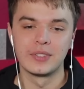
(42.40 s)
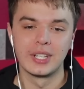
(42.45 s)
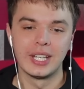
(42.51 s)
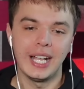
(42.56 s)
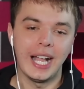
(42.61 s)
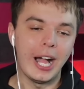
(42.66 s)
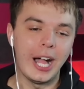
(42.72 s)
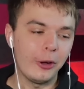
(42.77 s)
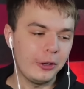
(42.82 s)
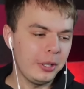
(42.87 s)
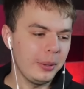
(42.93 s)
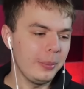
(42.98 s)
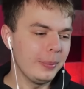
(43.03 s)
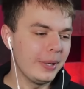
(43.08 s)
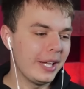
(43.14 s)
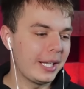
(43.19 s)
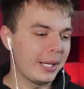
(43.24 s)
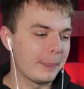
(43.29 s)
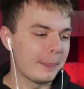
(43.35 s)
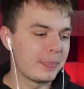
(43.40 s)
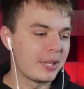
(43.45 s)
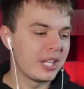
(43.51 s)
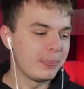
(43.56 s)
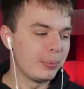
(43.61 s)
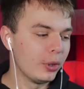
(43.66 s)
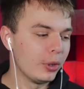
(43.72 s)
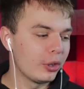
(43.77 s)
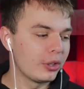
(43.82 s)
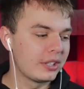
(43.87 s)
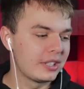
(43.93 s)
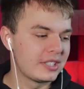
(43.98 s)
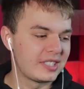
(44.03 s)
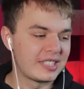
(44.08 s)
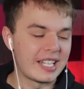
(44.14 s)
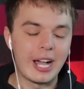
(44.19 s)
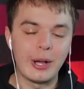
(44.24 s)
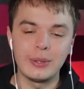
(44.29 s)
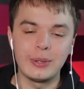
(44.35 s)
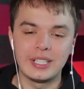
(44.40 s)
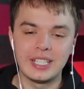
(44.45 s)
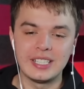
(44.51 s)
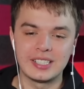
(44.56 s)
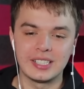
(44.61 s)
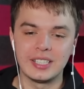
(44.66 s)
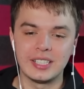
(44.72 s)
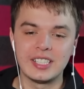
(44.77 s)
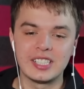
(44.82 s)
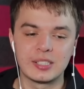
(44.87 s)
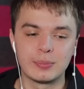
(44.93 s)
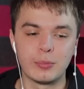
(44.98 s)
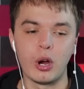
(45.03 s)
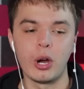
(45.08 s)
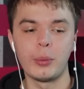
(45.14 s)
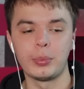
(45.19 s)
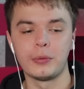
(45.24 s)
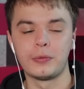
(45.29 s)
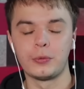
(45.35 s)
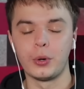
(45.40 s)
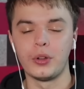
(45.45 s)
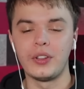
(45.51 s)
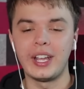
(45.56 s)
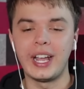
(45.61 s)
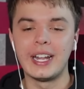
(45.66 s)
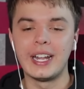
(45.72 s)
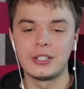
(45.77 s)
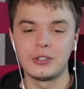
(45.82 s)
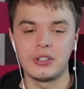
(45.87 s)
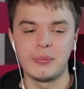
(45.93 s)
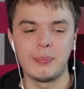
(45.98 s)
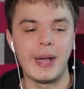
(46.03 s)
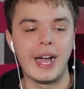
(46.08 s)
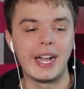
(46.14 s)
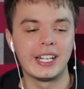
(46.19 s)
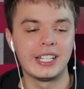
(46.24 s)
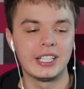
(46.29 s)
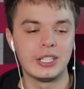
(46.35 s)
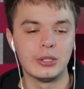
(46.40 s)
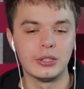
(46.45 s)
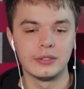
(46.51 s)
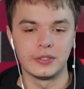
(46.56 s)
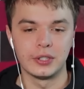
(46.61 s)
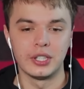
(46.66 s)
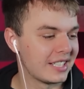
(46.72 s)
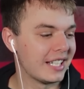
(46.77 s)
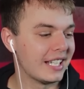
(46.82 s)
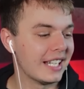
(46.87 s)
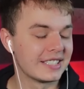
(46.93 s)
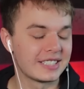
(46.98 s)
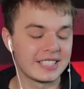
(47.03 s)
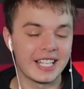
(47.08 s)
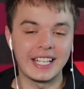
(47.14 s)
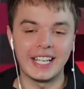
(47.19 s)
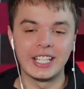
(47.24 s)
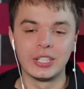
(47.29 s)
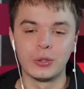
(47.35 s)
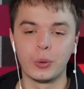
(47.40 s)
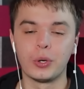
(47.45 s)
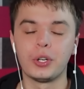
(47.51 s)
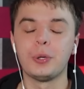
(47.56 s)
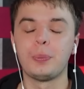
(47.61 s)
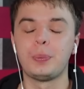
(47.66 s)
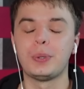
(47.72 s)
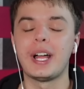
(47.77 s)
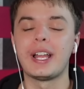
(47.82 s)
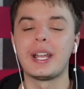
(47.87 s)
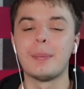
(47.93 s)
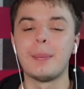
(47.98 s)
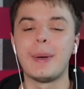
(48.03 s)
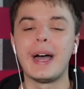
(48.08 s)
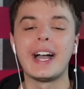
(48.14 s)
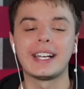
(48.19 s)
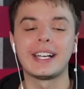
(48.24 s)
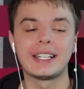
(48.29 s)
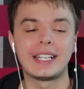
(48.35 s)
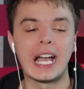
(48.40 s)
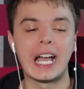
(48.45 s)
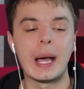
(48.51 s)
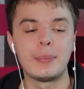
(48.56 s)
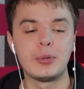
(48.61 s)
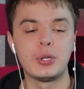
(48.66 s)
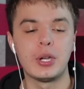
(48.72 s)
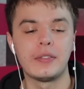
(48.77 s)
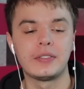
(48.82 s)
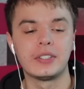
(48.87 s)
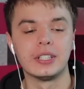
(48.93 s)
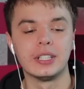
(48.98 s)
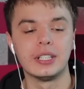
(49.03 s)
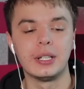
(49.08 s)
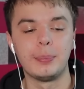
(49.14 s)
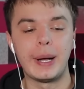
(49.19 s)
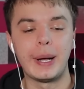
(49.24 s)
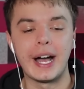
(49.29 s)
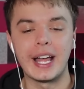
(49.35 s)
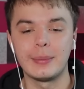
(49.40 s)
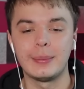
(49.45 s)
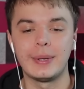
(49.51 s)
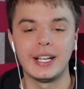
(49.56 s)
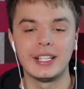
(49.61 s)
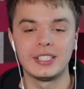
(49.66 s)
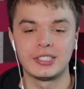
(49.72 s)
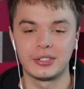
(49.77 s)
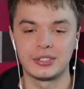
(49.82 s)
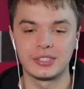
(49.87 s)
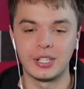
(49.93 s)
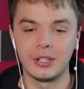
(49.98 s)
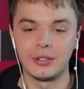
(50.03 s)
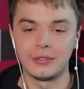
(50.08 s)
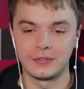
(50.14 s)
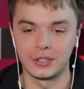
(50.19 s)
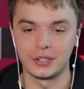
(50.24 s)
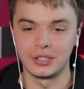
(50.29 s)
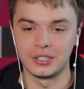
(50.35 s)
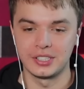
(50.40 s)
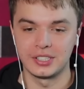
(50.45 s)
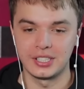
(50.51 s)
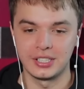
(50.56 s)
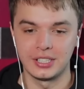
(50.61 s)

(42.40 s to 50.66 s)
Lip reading: How come, like, people are sound decently smart before they enter the MAGA universe? It's like, in order to put on a MAGA cap, you have to lobotomize yourself first.